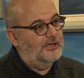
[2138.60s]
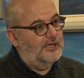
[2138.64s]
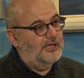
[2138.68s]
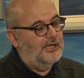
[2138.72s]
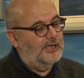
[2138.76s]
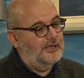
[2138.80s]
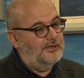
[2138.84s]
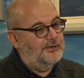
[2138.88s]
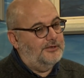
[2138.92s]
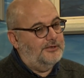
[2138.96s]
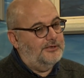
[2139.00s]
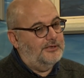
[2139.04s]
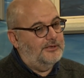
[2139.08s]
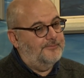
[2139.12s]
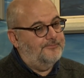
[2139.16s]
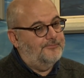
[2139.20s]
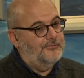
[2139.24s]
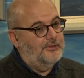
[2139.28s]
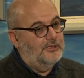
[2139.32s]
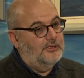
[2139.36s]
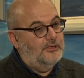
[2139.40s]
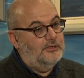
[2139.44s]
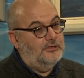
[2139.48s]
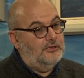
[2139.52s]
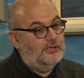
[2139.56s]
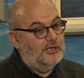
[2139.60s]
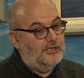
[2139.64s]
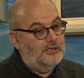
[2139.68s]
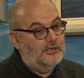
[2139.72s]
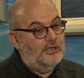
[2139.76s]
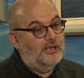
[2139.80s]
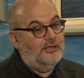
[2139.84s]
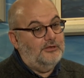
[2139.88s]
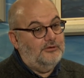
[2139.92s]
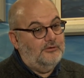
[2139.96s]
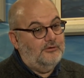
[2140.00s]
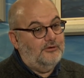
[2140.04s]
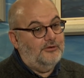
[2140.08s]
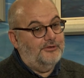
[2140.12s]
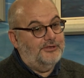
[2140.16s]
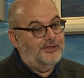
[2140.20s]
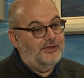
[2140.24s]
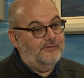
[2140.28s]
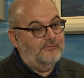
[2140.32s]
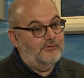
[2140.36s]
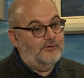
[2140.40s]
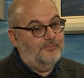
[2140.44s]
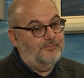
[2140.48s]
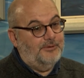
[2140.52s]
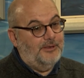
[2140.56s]
And
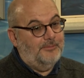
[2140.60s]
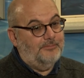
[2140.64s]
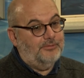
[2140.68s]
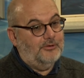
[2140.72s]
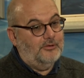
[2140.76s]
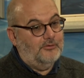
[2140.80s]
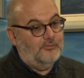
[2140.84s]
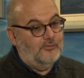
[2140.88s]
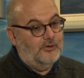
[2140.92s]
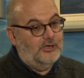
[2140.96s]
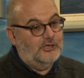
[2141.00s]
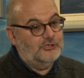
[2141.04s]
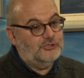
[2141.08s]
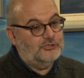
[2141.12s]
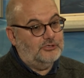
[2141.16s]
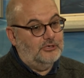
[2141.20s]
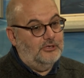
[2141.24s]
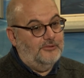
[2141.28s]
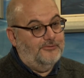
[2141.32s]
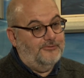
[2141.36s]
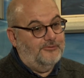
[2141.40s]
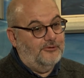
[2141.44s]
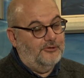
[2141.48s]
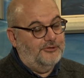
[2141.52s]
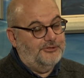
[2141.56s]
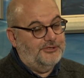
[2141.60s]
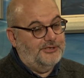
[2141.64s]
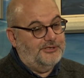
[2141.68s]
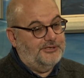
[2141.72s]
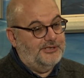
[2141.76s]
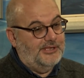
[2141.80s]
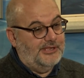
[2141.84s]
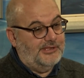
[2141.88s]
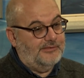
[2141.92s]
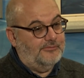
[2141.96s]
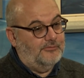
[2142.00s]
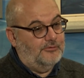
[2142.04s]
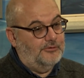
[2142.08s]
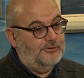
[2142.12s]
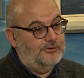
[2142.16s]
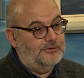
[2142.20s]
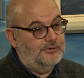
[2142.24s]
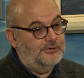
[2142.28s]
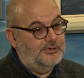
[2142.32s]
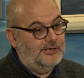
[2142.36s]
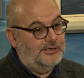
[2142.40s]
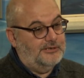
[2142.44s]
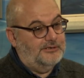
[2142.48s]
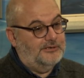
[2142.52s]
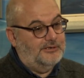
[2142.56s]
there were people who actually thought that
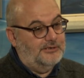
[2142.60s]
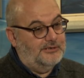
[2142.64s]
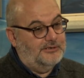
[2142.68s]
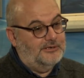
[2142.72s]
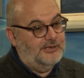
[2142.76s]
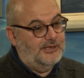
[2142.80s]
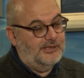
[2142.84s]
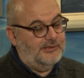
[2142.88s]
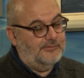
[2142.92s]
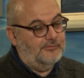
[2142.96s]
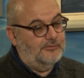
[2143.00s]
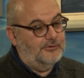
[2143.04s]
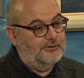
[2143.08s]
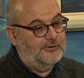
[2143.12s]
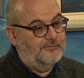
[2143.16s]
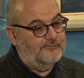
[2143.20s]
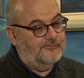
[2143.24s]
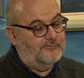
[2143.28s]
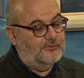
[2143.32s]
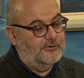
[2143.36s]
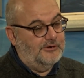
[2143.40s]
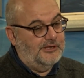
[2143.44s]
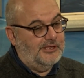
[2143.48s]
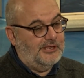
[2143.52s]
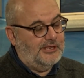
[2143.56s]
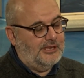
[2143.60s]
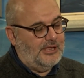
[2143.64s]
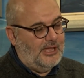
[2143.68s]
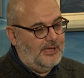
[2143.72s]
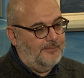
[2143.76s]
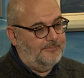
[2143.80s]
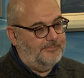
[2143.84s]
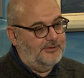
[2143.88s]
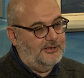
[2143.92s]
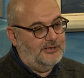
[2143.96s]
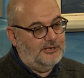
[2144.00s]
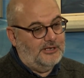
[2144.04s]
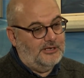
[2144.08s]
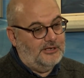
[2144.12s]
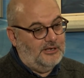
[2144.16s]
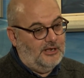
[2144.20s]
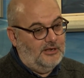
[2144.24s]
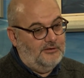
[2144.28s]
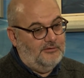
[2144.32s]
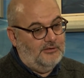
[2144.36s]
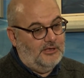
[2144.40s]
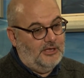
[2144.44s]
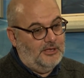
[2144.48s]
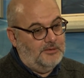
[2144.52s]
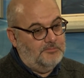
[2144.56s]
this would of course happen, and
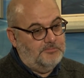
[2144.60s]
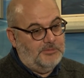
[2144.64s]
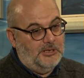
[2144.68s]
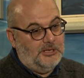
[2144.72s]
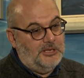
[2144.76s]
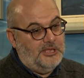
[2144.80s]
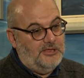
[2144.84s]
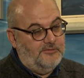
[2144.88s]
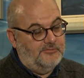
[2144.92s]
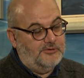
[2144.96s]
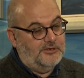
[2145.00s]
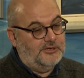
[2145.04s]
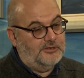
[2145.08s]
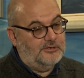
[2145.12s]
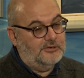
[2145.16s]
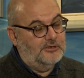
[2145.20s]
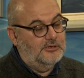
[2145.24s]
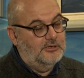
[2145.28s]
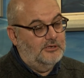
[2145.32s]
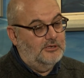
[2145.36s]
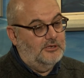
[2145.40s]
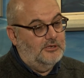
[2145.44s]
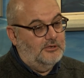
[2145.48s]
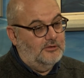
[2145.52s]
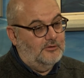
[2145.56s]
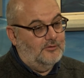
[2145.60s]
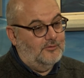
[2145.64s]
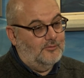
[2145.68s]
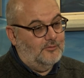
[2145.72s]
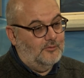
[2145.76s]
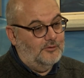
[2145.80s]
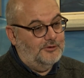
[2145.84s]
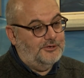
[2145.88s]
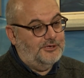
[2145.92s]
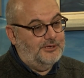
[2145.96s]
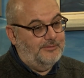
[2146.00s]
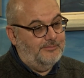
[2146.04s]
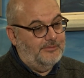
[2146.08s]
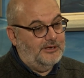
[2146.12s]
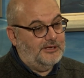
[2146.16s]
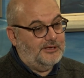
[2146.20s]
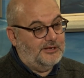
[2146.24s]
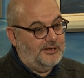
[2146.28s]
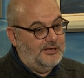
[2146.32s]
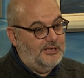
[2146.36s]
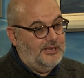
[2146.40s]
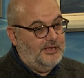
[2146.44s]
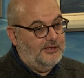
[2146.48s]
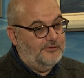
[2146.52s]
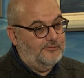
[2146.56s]
I believe that
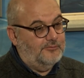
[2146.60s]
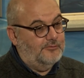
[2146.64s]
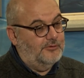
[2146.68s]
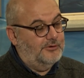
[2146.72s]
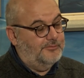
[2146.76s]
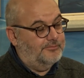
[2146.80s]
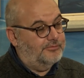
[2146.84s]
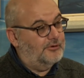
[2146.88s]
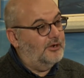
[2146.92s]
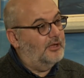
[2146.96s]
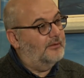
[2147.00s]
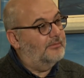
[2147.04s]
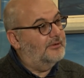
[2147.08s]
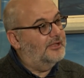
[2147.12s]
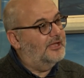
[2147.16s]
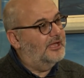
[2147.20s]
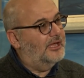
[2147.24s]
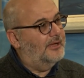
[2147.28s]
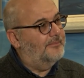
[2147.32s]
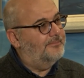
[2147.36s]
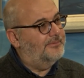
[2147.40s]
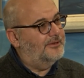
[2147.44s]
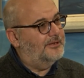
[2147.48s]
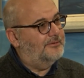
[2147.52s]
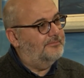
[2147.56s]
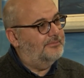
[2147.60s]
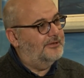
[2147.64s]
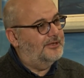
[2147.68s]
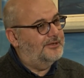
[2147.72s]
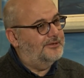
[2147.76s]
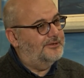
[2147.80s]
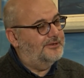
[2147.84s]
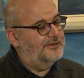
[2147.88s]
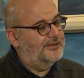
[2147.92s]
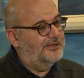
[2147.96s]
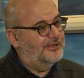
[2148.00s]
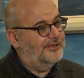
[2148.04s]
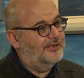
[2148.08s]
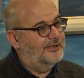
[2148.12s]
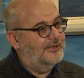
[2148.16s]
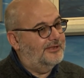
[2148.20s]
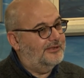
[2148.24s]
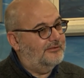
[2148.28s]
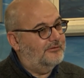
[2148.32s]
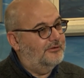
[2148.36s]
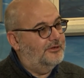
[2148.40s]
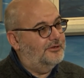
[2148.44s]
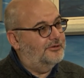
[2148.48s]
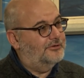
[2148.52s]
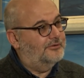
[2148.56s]
ultimately it would probably happen, but
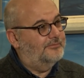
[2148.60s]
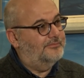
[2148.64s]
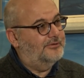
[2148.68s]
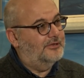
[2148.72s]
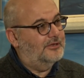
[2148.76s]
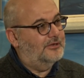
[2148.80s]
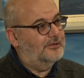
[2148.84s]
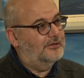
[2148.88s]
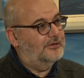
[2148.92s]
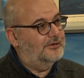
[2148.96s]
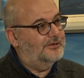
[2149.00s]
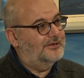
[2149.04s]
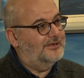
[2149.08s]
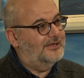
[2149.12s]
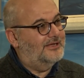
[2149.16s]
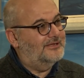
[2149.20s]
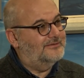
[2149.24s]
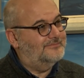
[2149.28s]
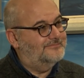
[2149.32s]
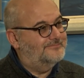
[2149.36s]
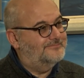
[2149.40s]
it's going to be a long time.